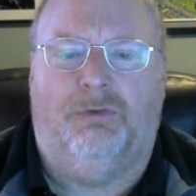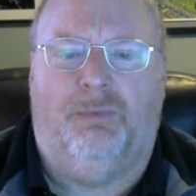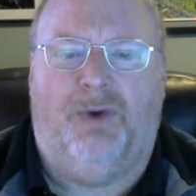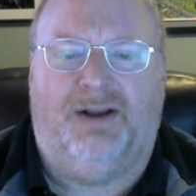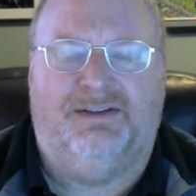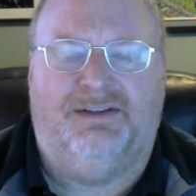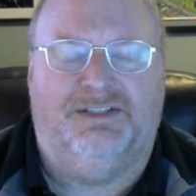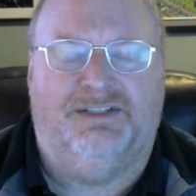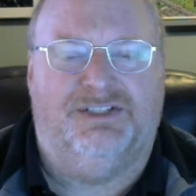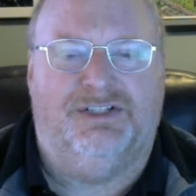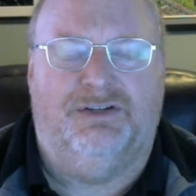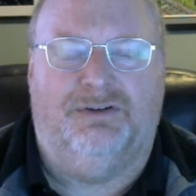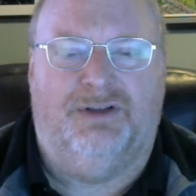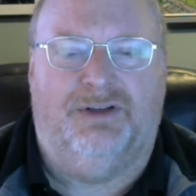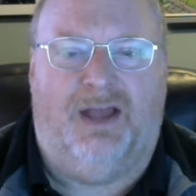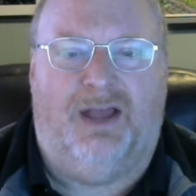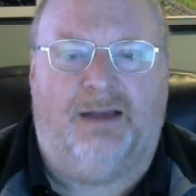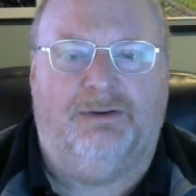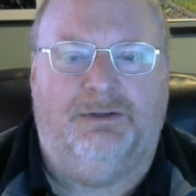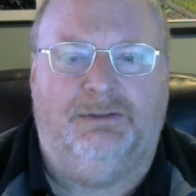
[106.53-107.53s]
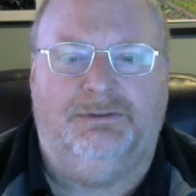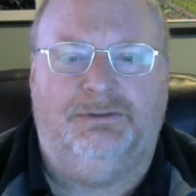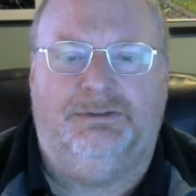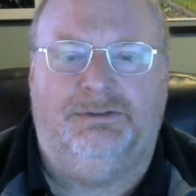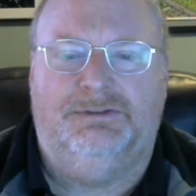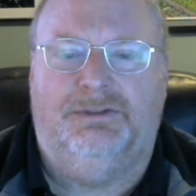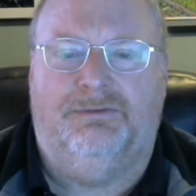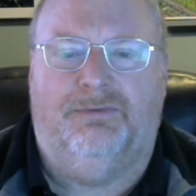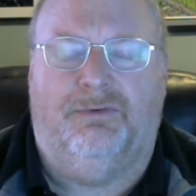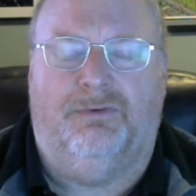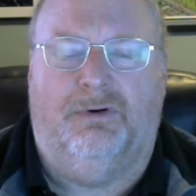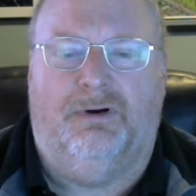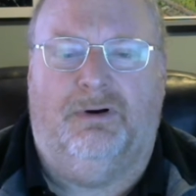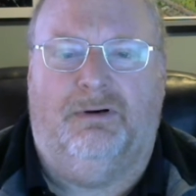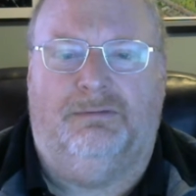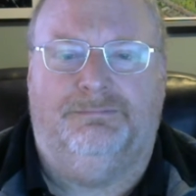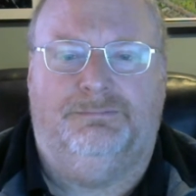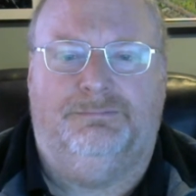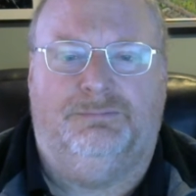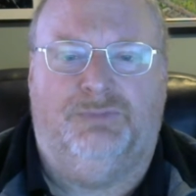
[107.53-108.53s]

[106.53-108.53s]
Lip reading: practitioner doctor for a